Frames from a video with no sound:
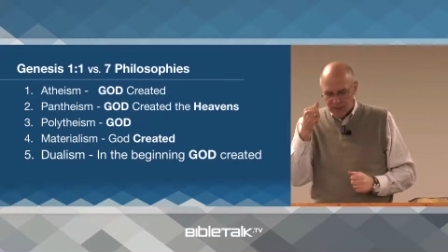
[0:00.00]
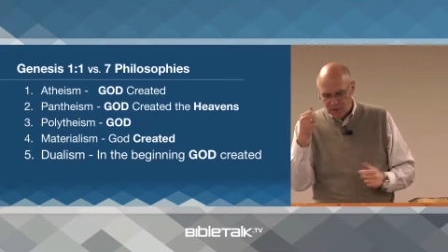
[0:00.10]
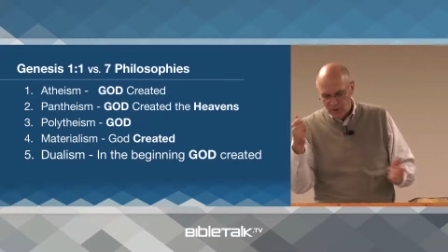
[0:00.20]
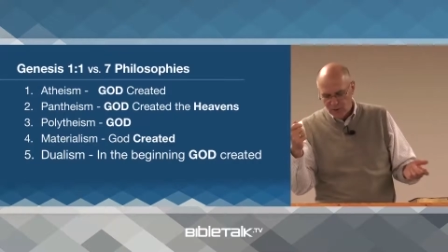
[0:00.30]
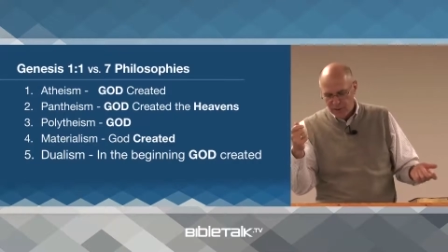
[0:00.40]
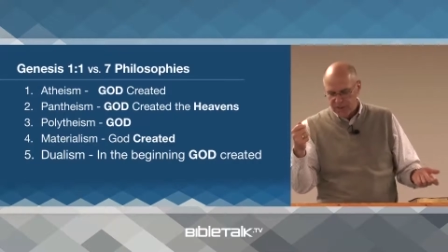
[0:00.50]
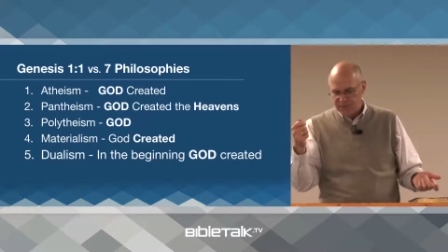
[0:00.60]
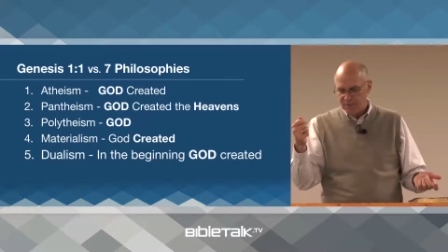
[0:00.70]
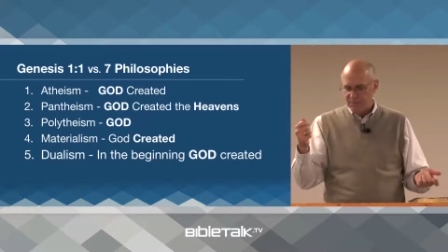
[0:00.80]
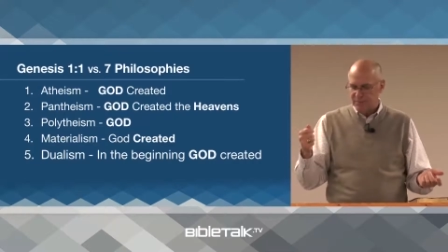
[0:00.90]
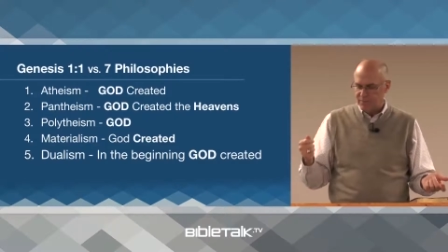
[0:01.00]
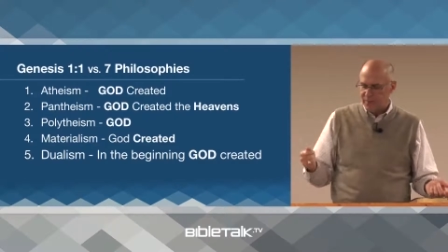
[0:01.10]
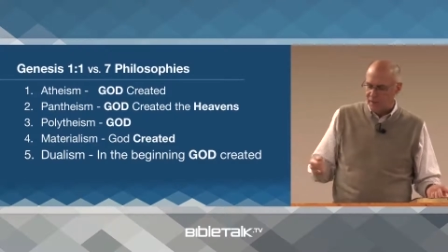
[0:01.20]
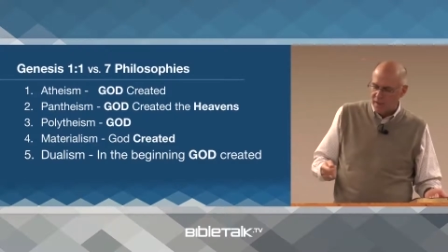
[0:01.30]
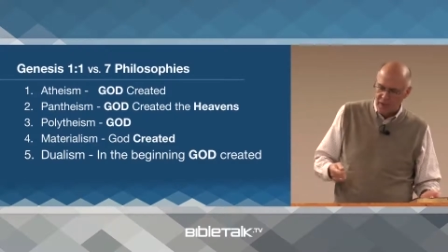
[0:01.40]
Dualism
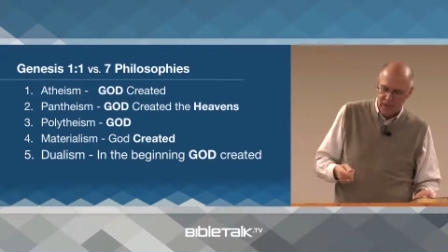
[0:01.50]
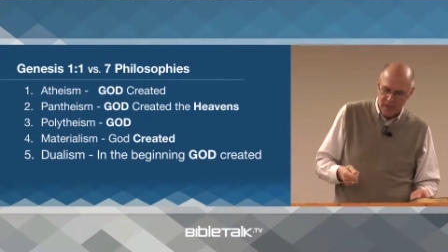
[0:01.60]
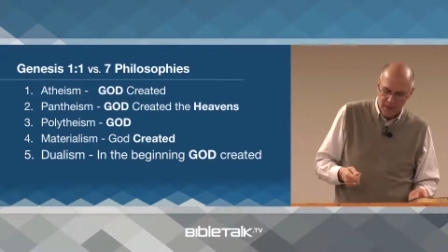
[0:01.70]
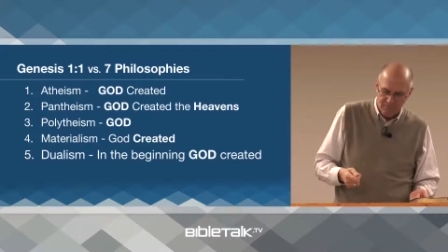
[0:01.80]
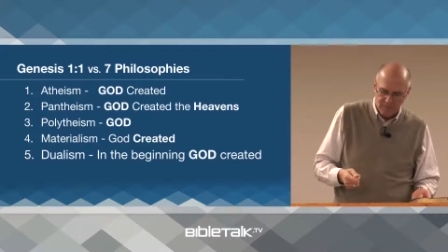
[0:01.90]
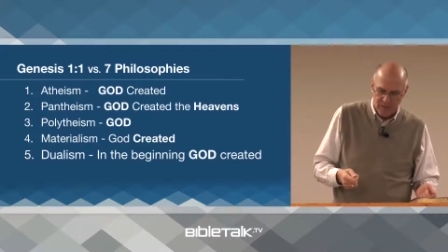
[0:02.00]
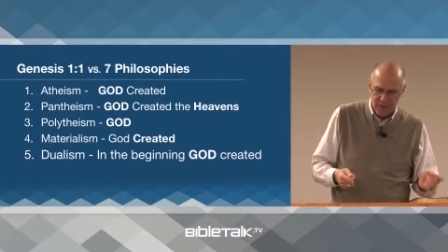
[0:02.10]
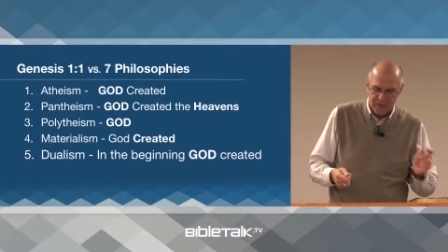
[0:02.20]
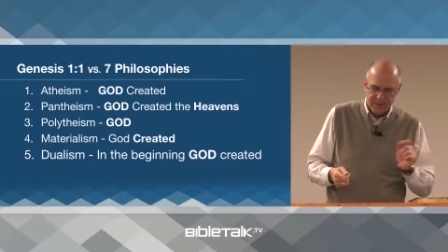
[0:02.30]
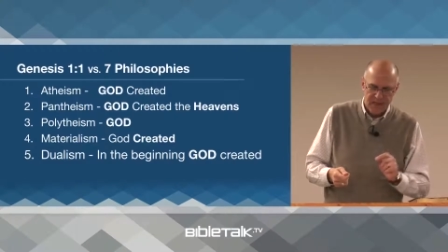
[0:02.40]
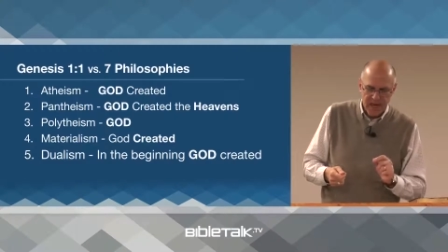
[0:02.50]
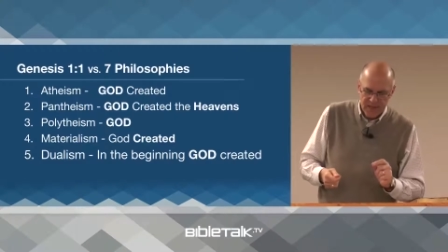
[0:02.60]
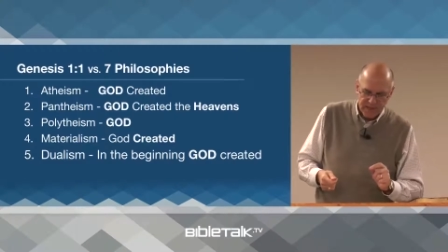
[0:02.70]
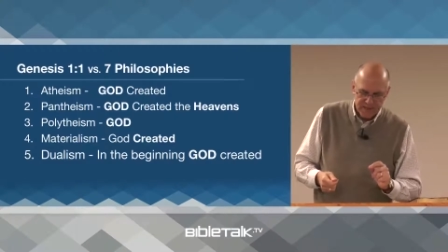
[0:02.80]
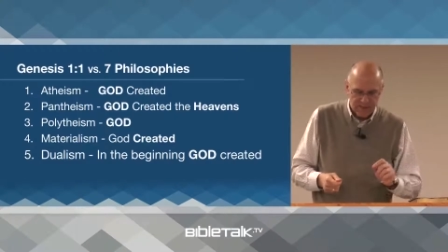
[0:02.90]

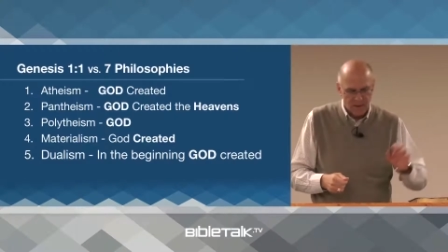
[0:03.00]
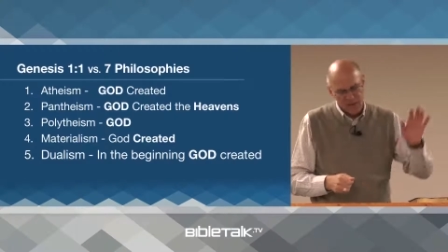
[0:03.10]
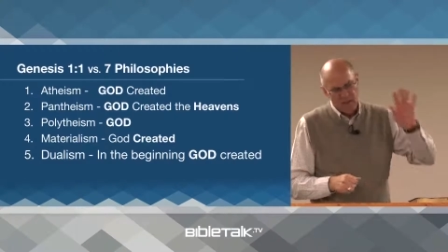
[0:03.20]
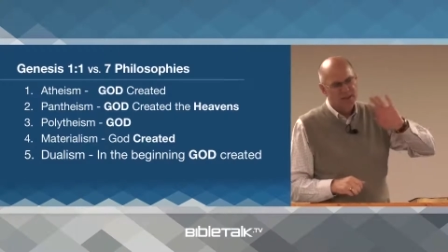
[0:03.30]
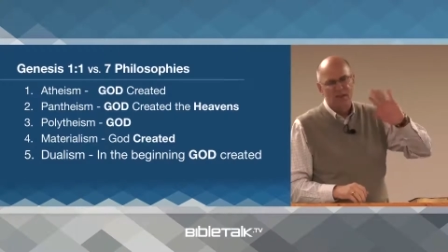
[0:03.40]
says, it's